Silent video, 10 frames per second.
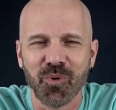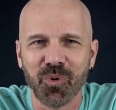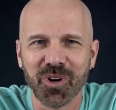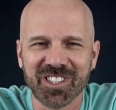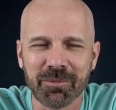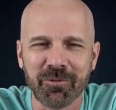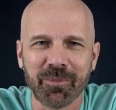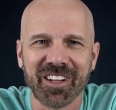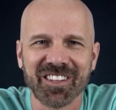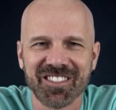What's up
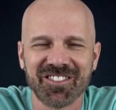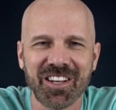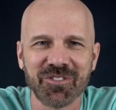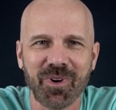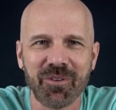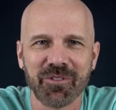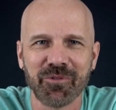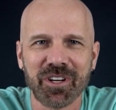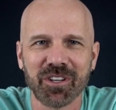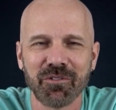everybody, this is James White with
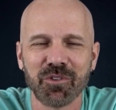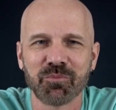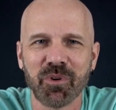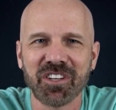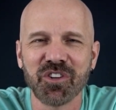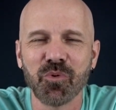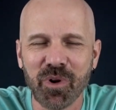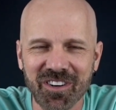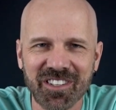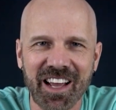Freakin' Reviews, bringing you
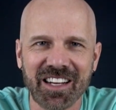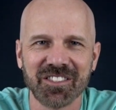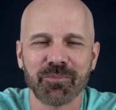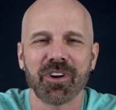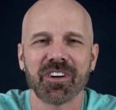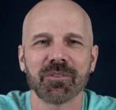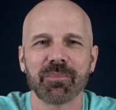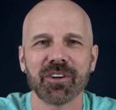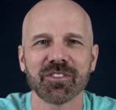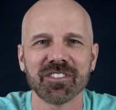weird gadgets, product
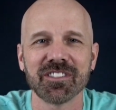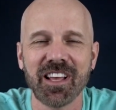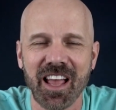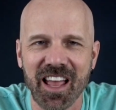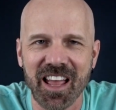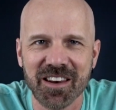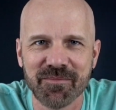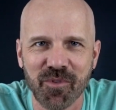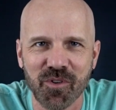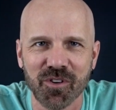comparisons, and
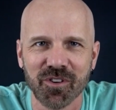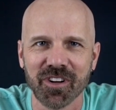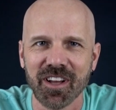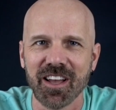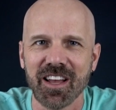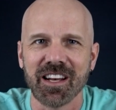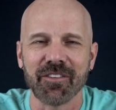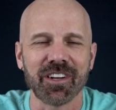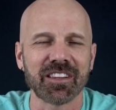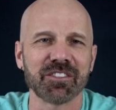more.
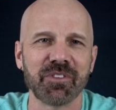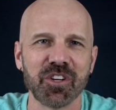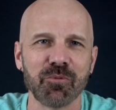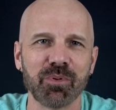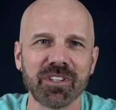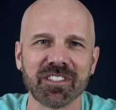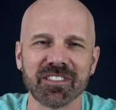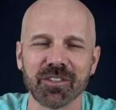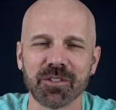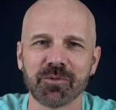If you like this video, please
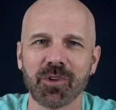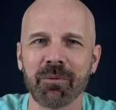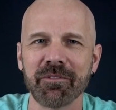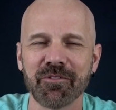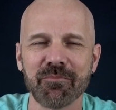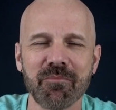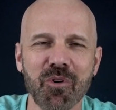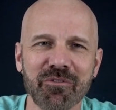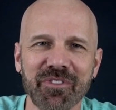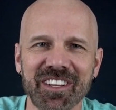consider subscribing for
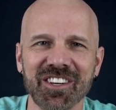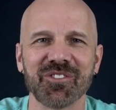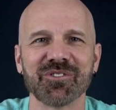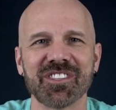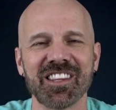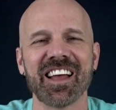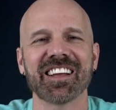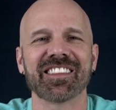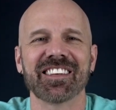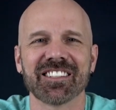more videos
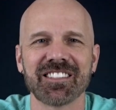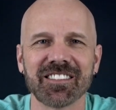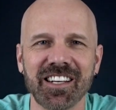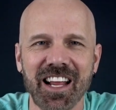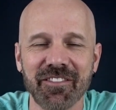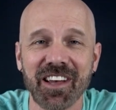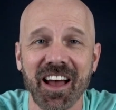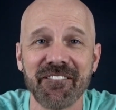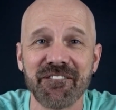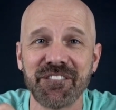like this. Now today I've
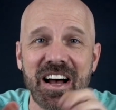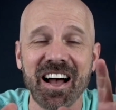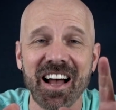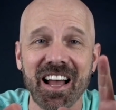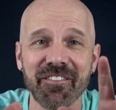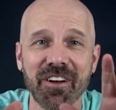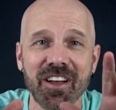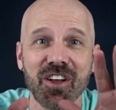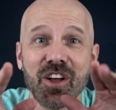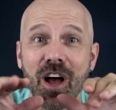got five
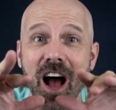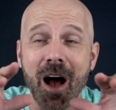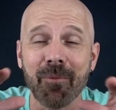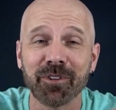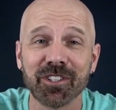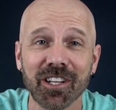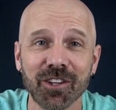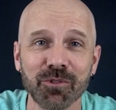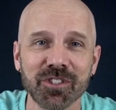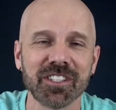optical
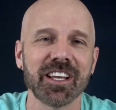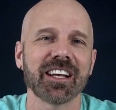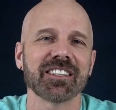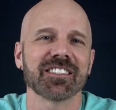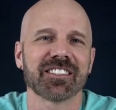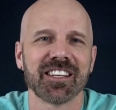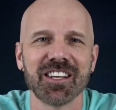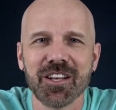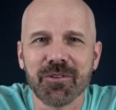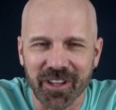illusion gadgets.
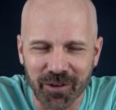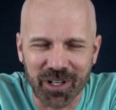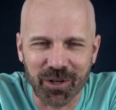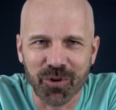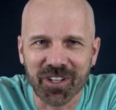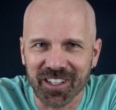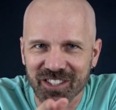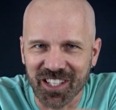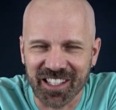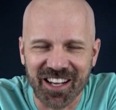Do they really work?
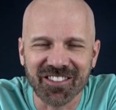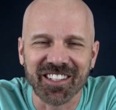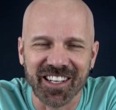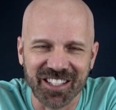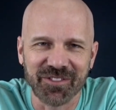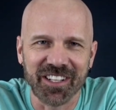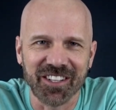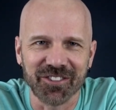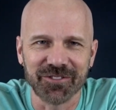Let's check it out in today's video.